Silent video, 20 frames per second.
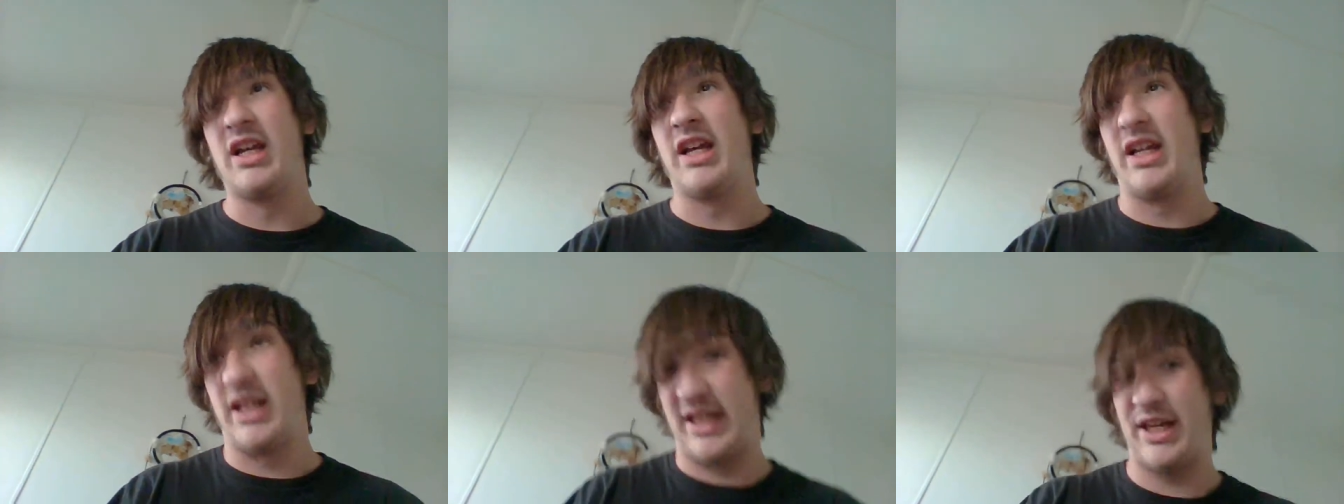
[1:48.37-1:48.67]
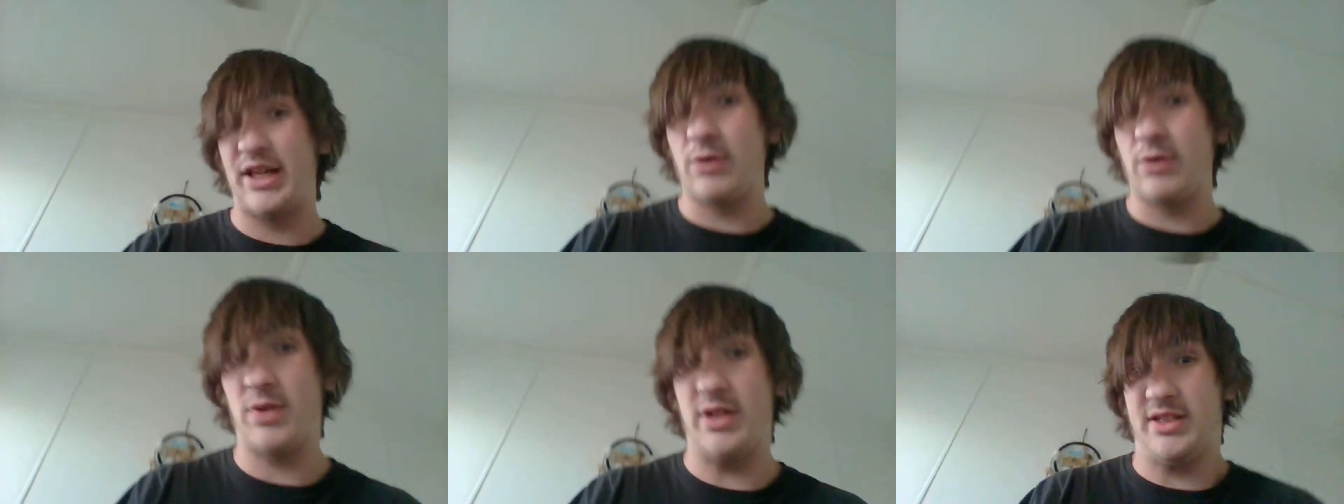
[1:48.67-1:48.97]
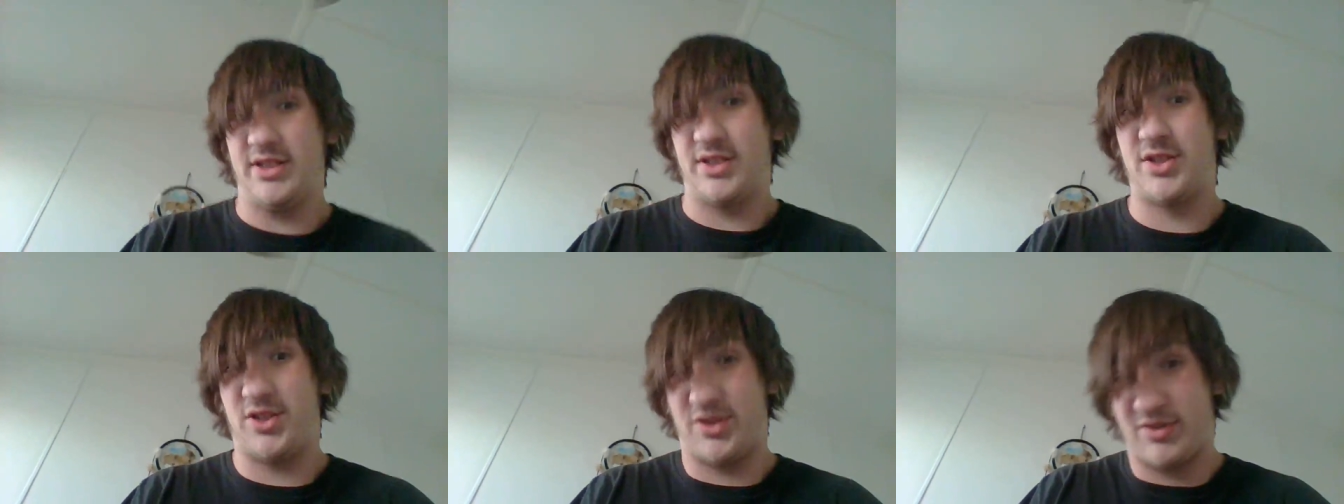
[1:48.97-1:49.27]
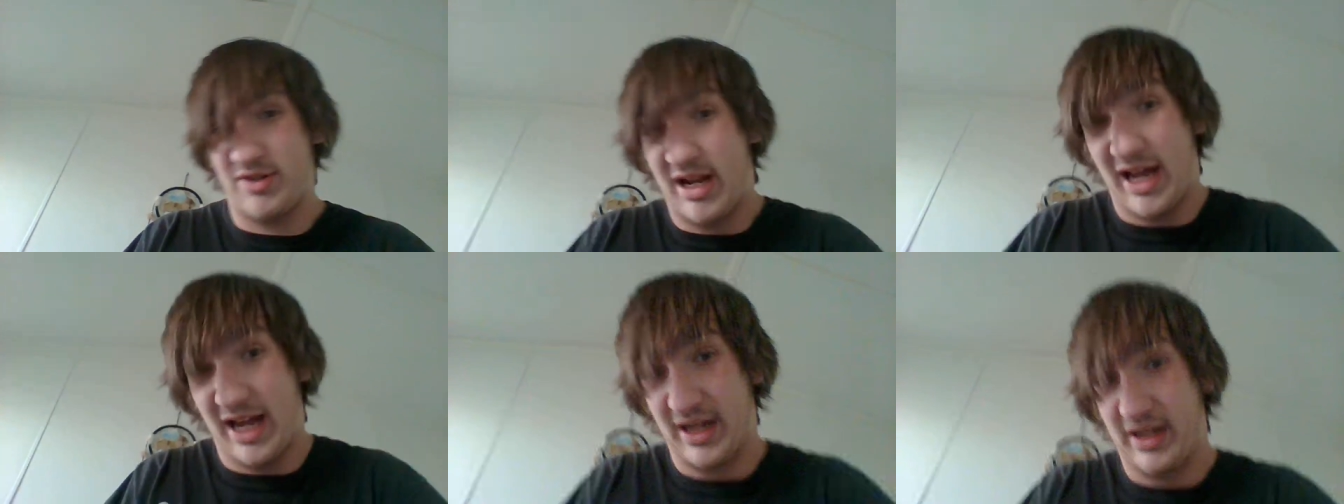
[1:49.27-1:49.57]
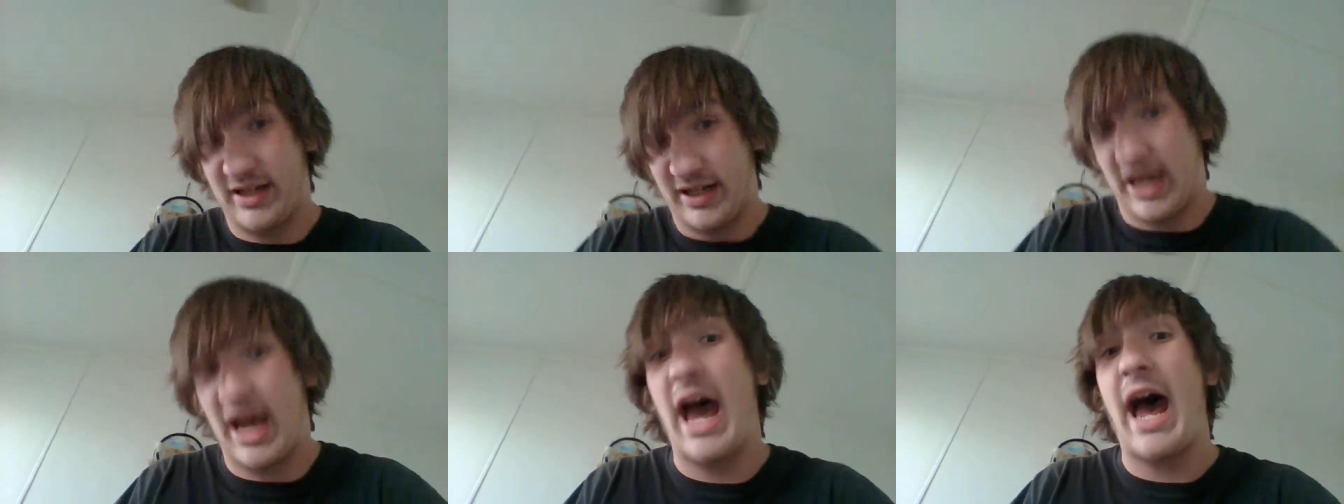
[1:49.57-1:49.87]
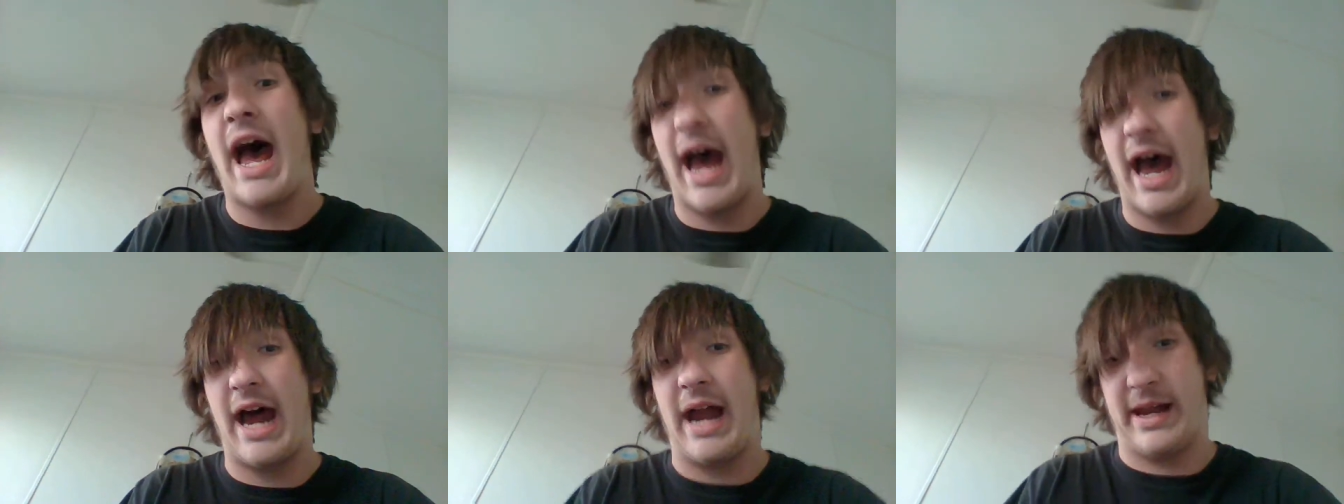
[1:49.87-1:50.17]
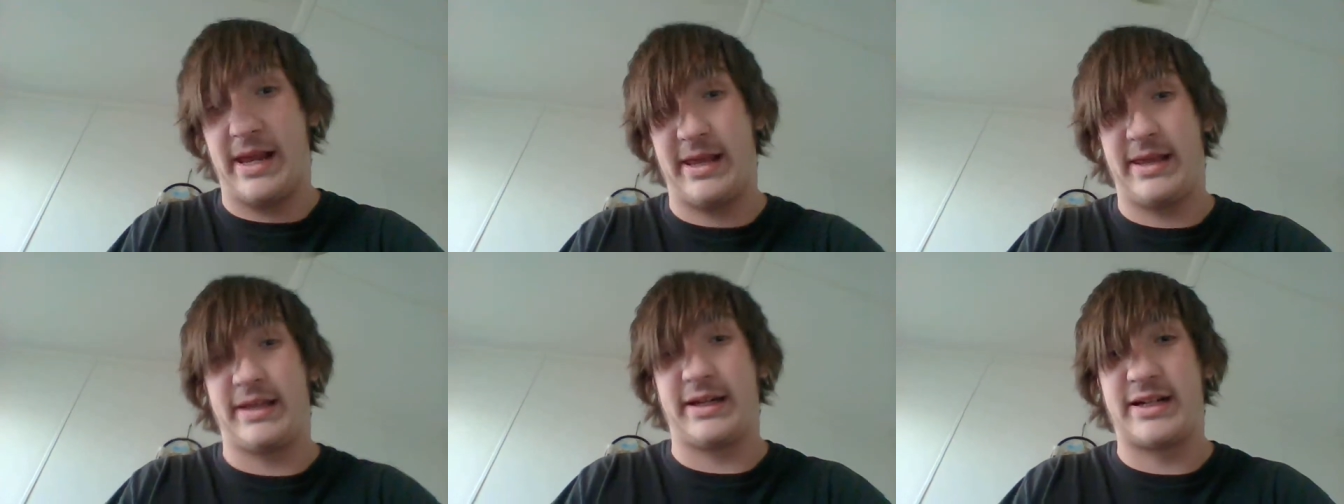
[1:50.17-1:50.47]
He was dragged out
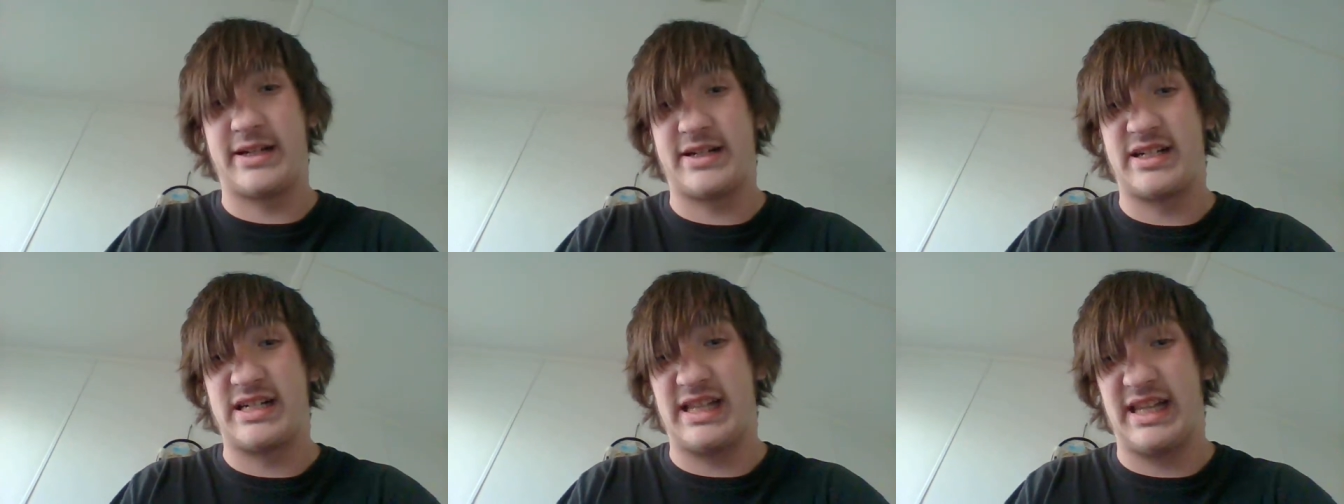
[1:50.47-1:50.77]
of there.